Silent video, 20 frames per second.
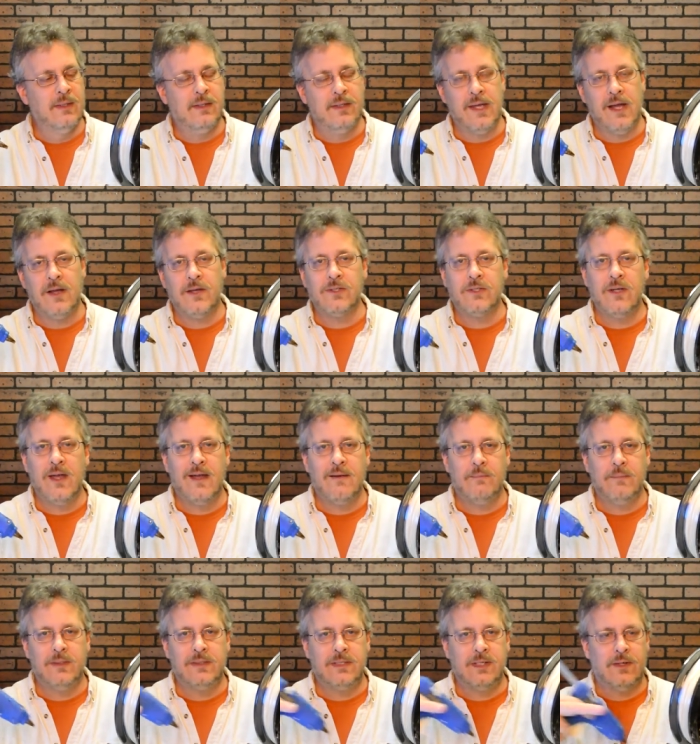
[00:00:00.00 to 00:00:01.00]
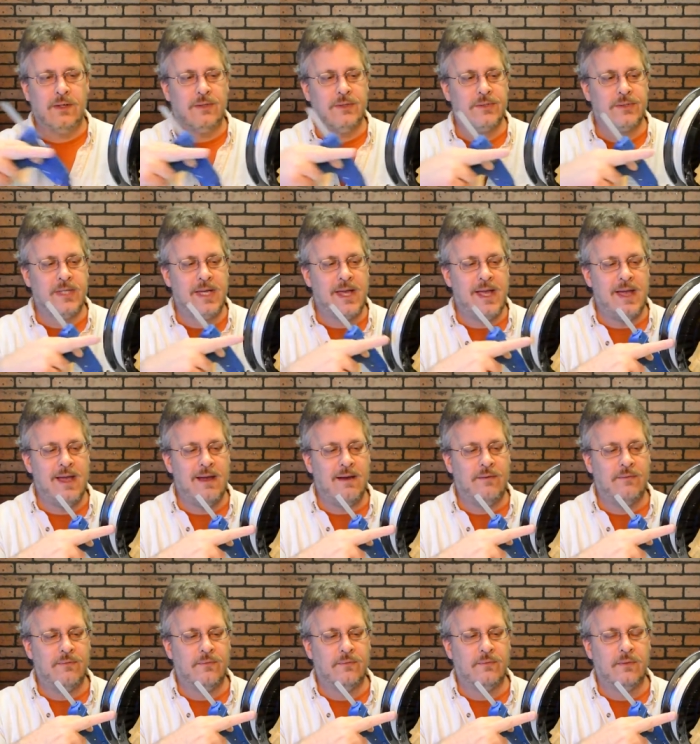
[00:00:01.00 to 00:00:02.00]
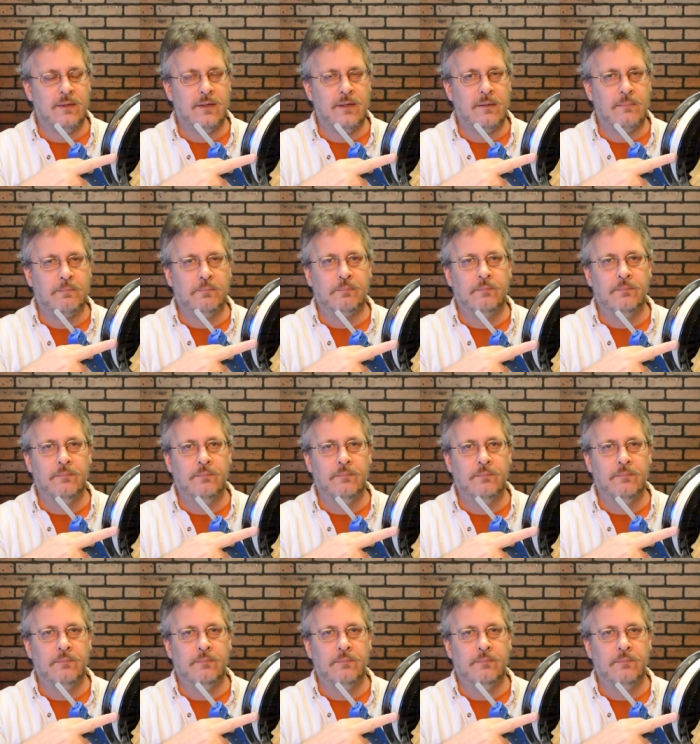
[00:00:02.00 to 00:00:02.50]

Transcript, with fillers: They also have materials that have uh,